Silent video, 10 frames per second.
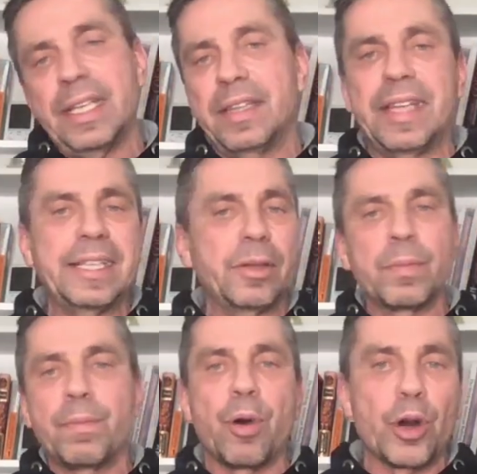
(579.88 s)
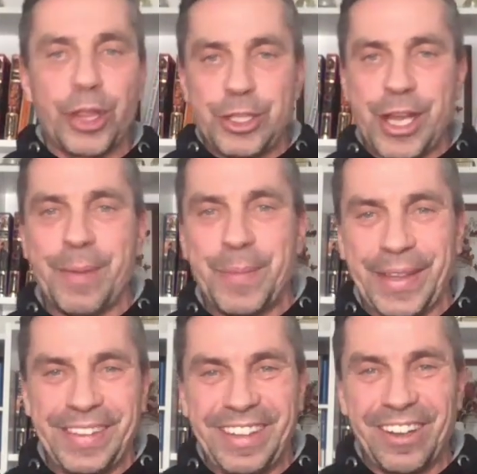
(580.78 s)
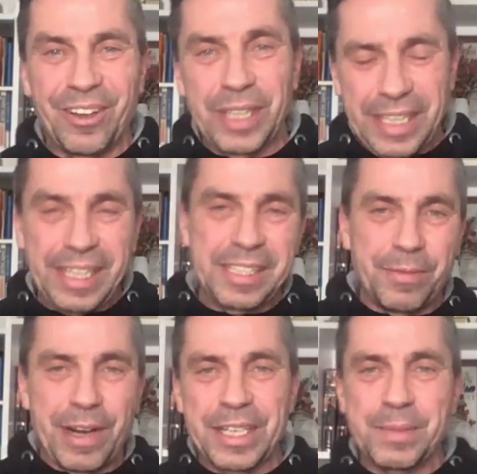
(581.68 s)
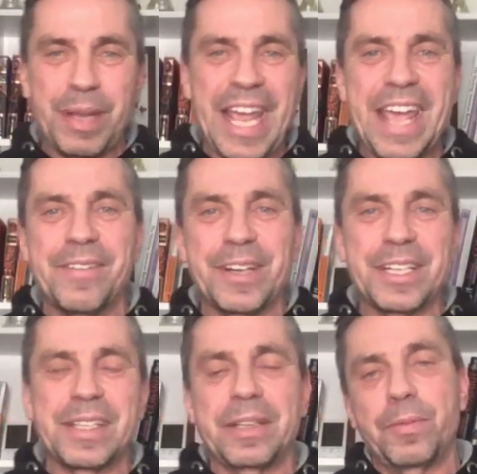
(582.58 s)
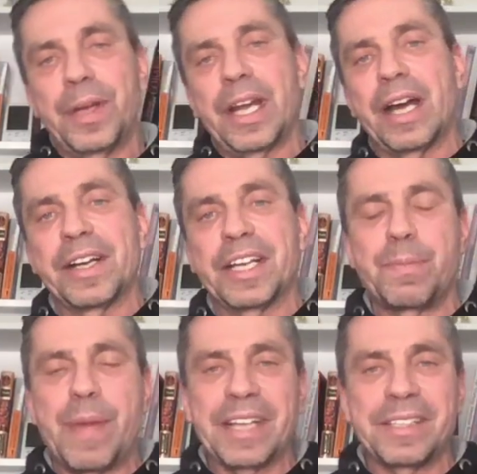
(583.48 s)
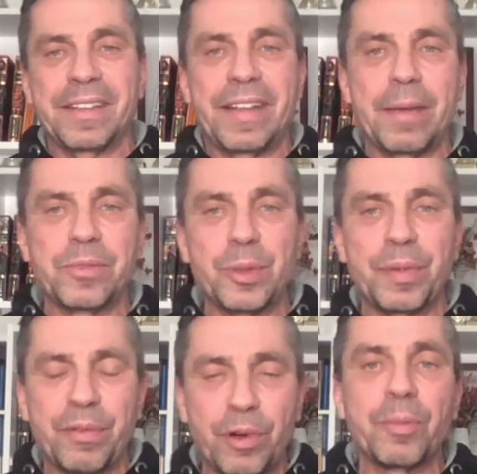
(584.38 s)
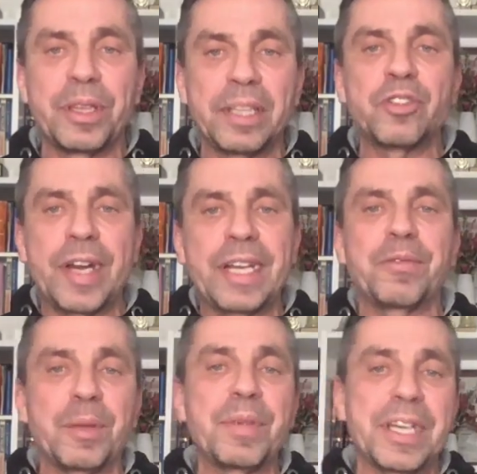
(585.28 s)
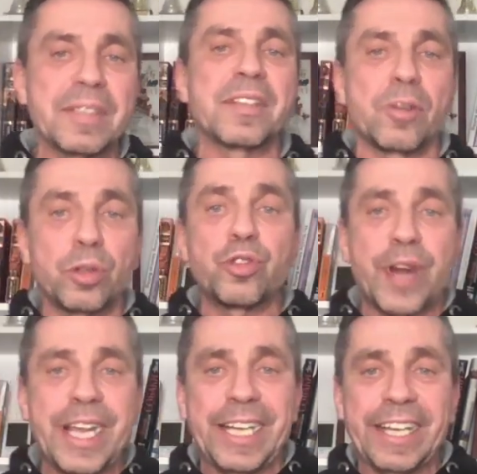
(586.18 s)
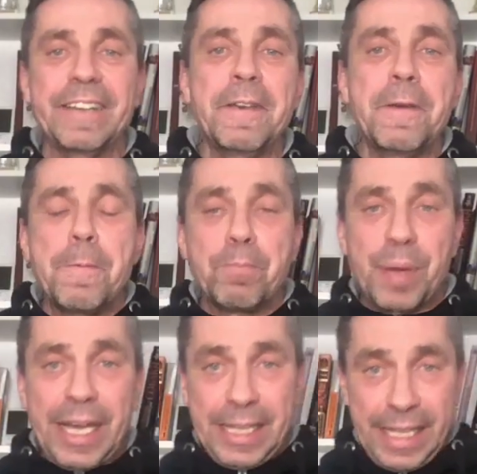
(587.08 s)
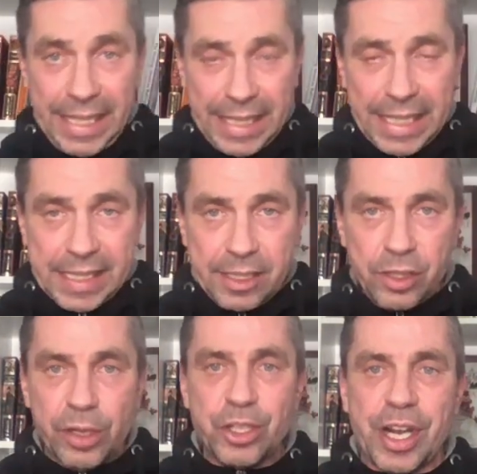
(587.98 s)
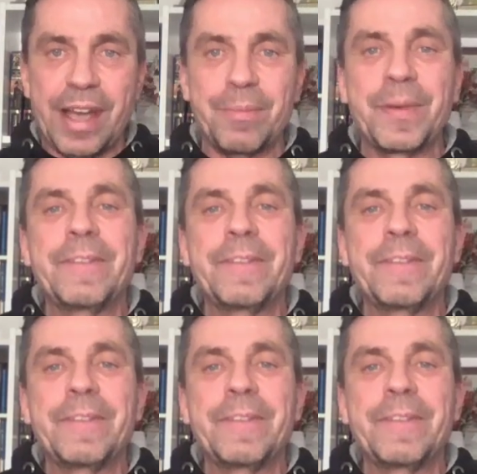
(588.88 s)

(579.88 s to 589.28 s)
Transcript: They don't born a champion, as far as behaviors that we are expecting them to perform in the training field, because it's all training. But it's your job